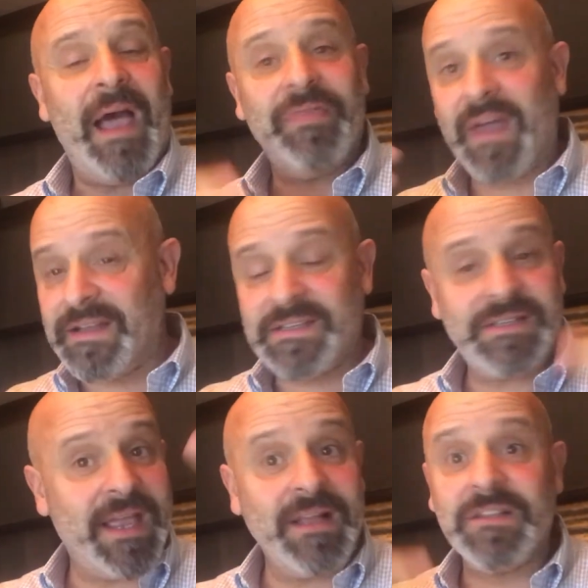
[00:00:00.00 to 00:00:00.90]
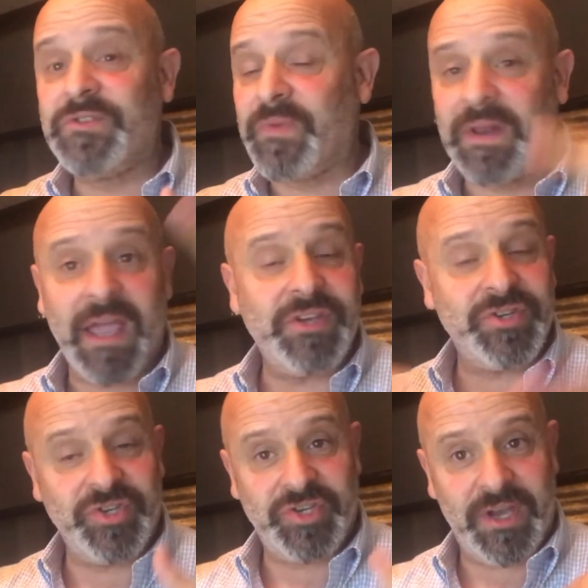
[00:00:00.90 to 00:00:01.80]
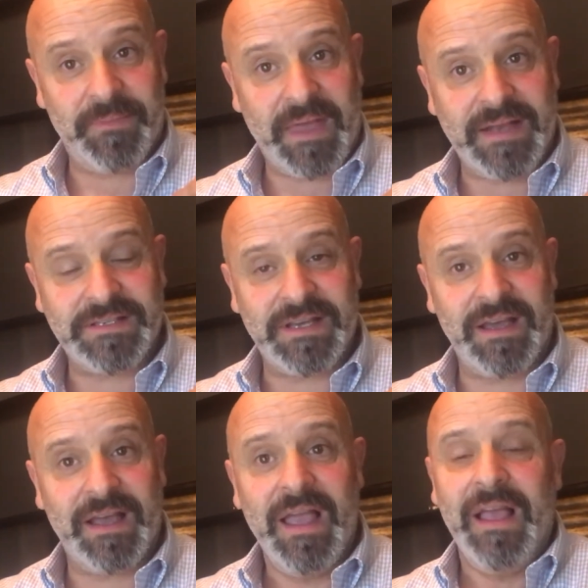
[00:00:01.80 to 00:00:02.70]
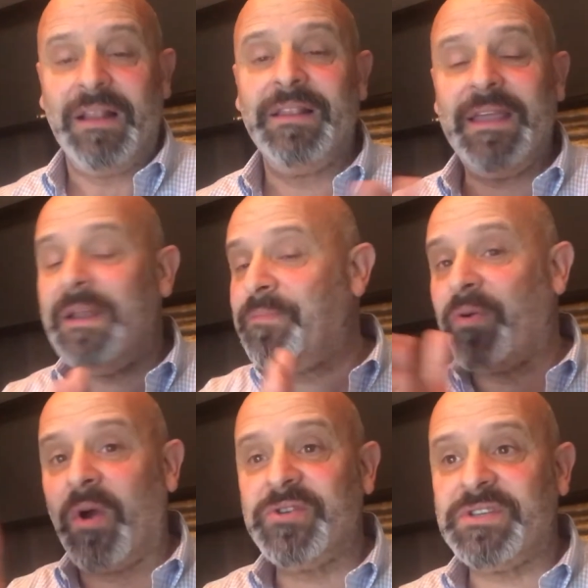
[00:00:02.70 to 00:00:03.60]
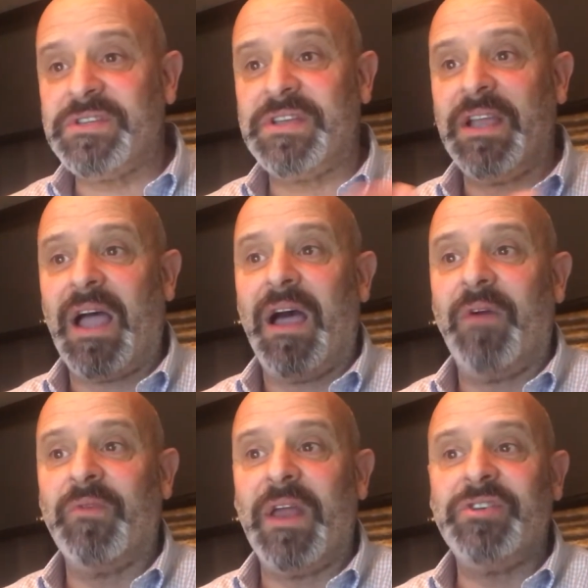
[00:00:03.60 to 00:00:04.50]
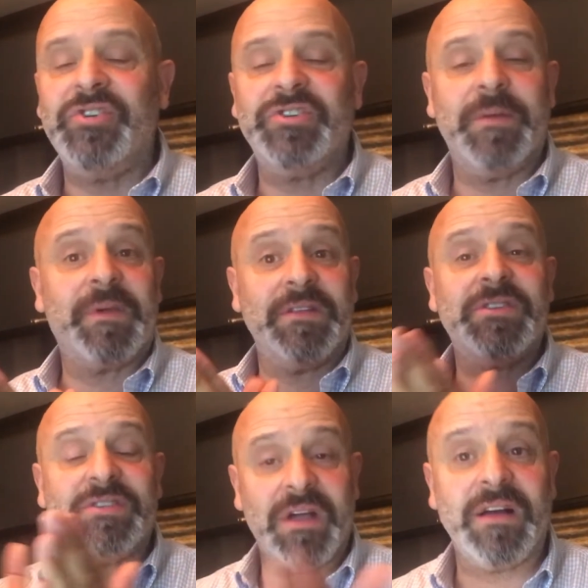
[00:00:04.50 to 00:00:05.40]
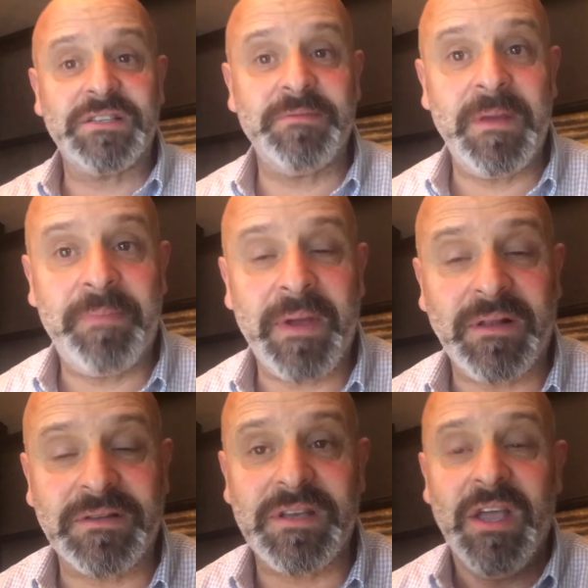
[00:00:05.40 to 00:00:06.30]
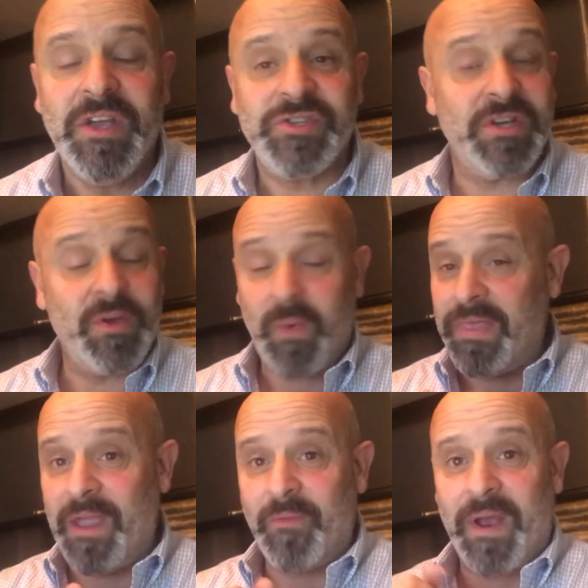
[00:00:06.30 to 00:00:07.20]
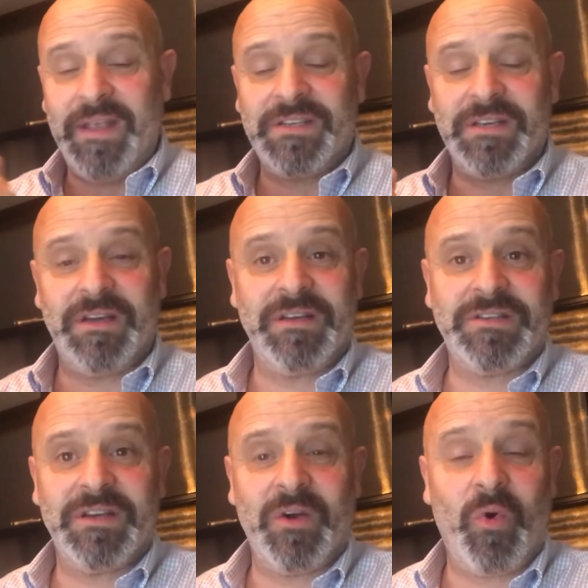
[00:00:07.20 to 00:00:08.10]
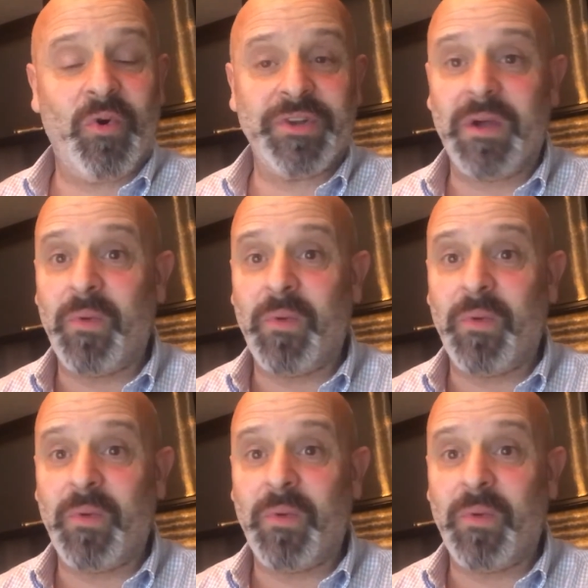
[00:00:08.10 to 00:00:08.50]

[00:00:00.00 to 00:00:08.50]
And that sales relationship, that lead processing relationship can start to be built so that when they're ready to order,